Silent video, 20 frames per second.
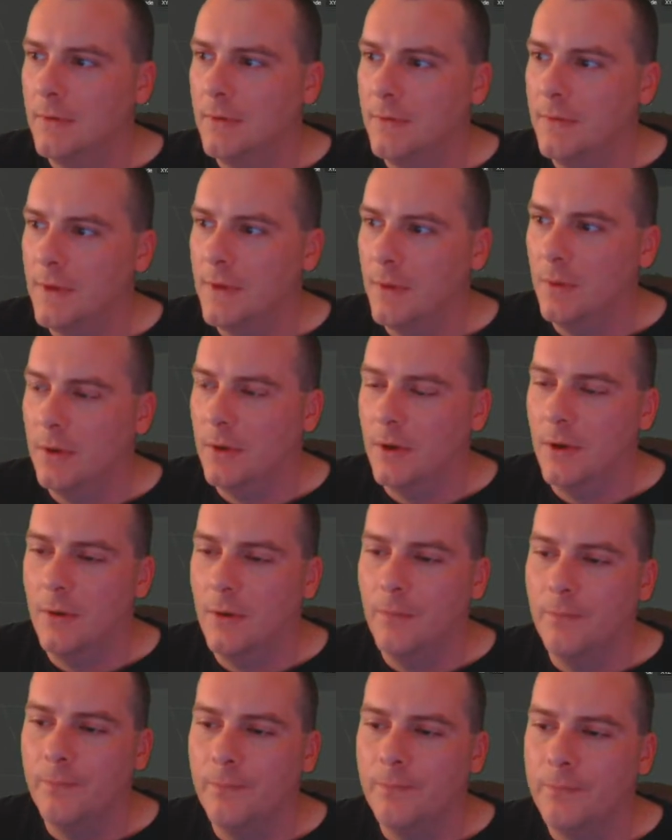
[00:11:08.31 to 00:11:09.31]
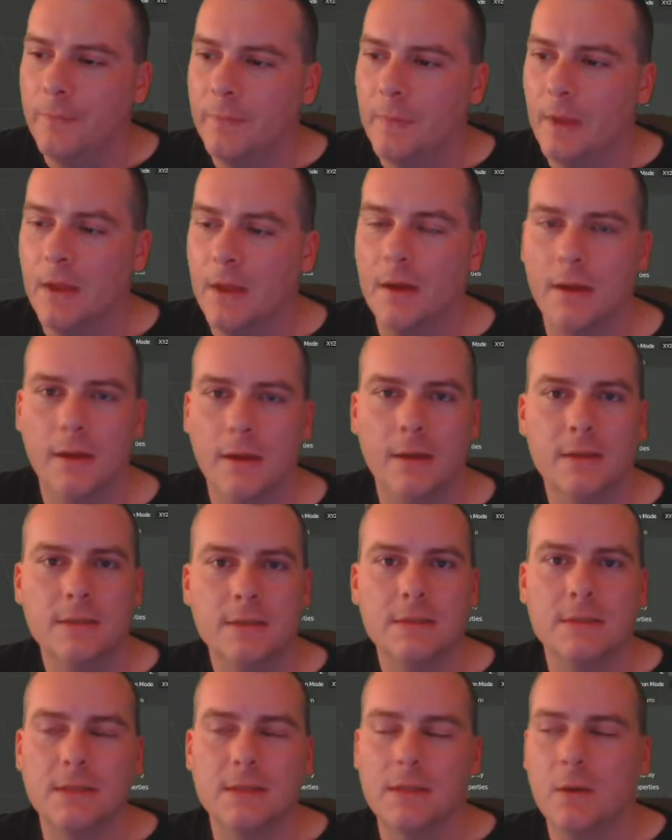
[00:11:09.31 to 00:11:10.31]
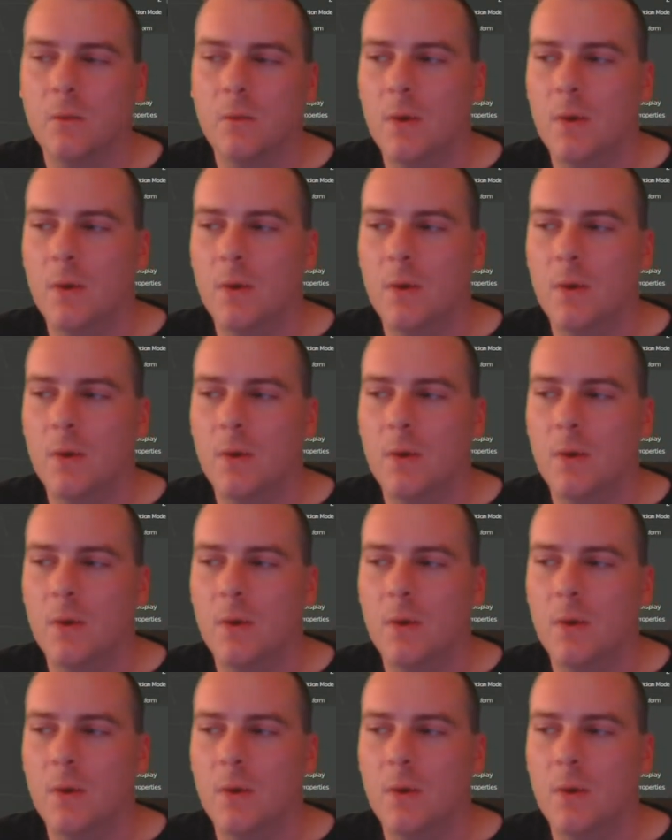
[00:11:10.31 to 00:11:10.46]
There we go. So that